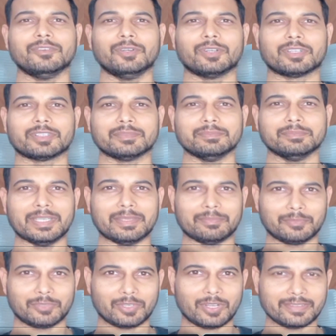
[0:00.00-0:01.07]
for my
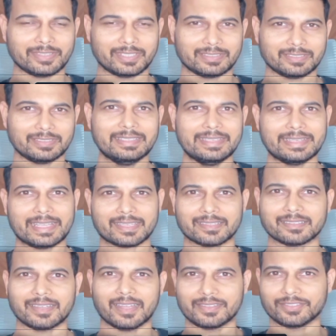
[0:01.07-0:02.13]
project
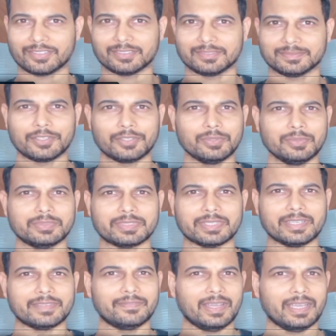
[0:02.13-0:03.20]
NeckGuardian. I used
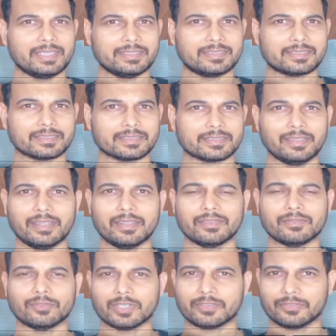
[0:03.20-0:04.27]
advanced
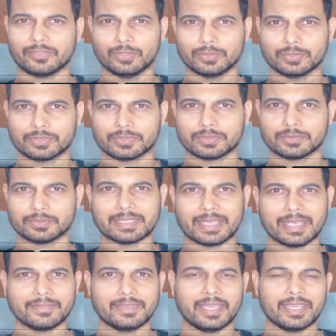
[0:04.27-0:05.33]
agentic workflows and
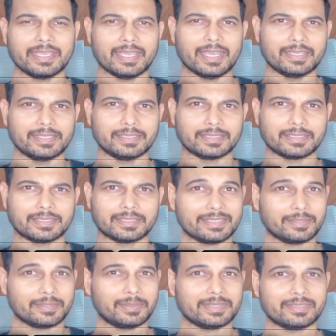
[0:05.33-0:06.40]
gave the AI
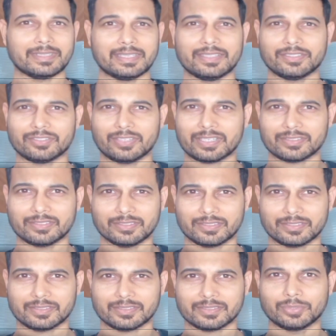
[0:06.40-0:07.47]
explicit
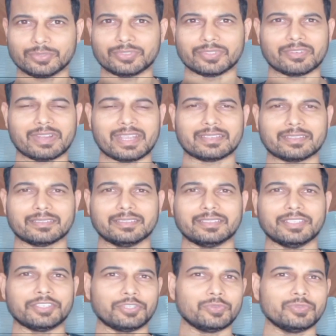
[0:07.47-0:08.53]
instructions to generate
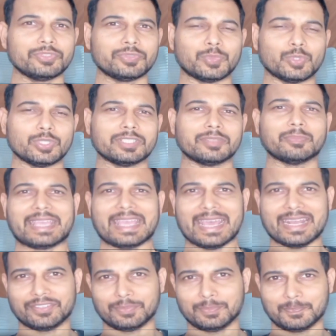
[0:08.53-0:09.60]
the new spooler
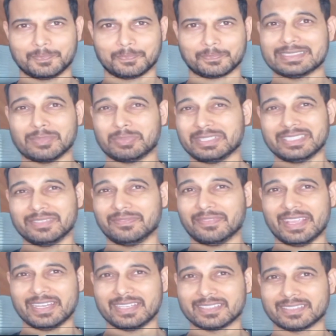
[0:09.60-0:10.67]
mechanism. It completely
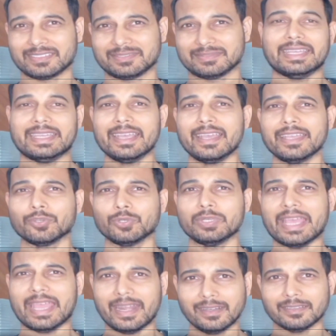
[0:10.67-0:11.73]
failed. The AI could
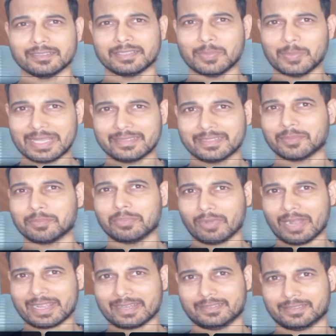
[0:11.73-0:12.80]
handle the basic
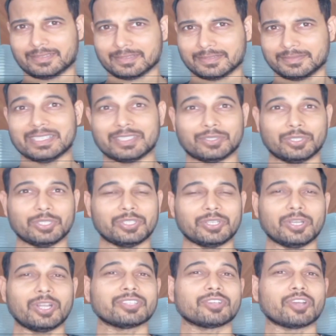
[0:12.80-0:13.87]
brackets, but it could
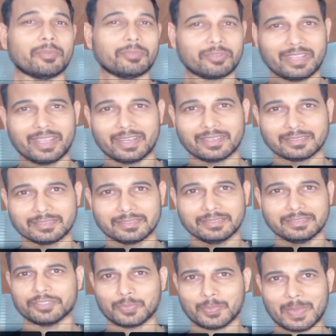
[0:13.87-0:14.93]
not comprehend
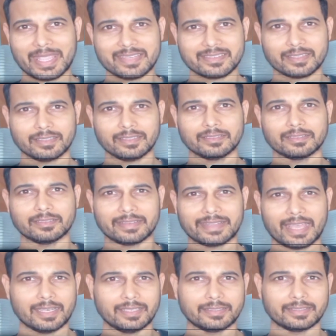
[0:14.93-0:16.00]
the spatial
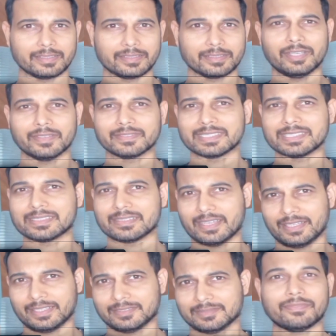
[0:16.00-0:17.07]
reality of the
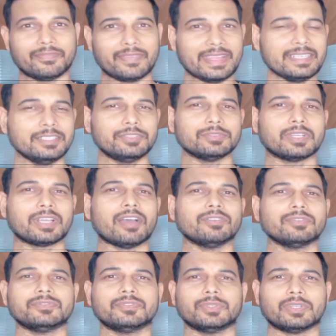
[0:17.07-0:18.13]
design. It failed to
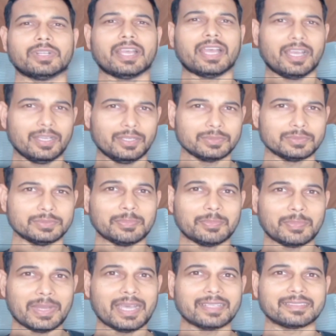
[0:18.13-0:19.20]
account for how the
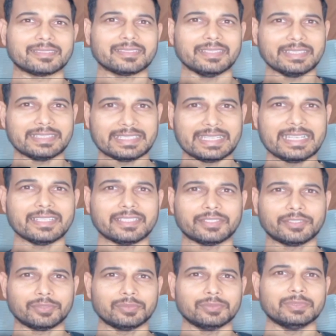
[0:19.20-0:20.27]
parts needed
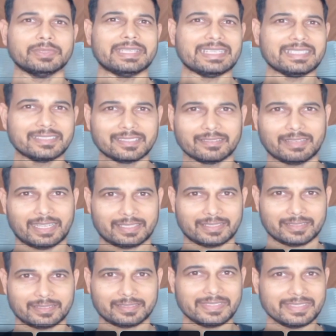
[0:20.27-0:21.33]
to
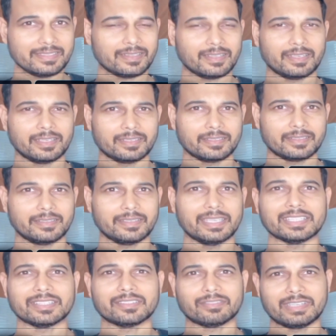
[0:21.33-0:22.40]
interact physically
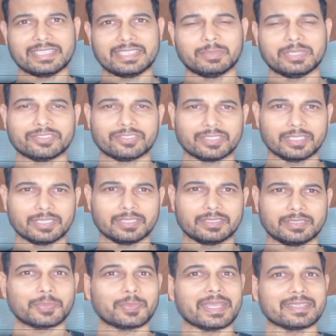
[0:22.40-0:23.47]
in three-dimensional
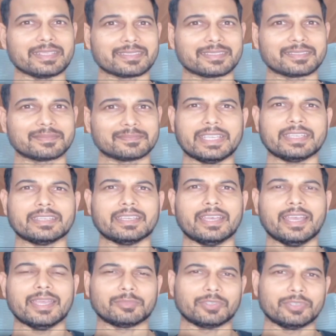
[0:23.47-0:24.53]
space. Today,
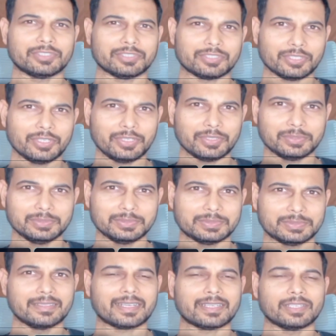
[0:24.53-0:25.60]
I'm going to show you
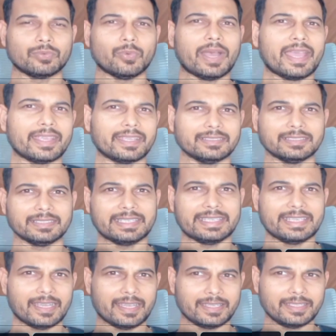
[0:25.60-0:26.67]
exactly why the
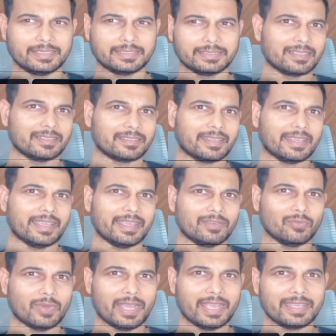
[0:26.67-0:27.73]
AI failed and
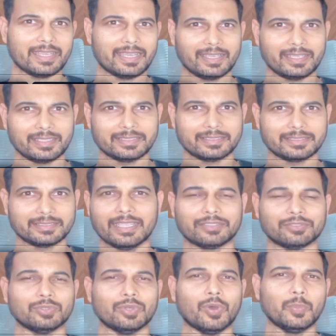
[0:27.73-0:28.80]
why I had
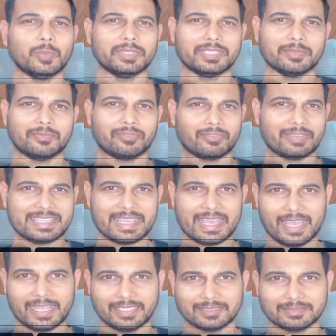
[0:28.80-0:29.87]
to open up FreeCAD